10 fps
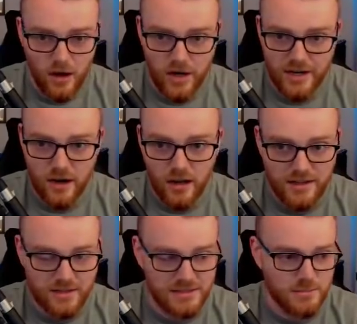at all
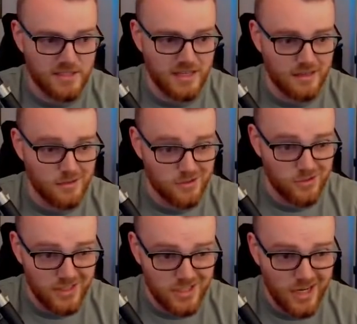except to take a
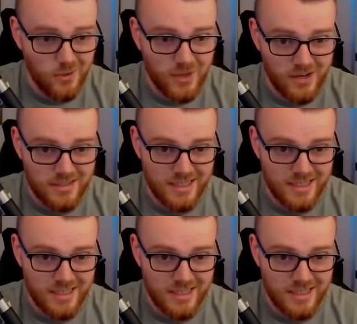screenshot. We are on day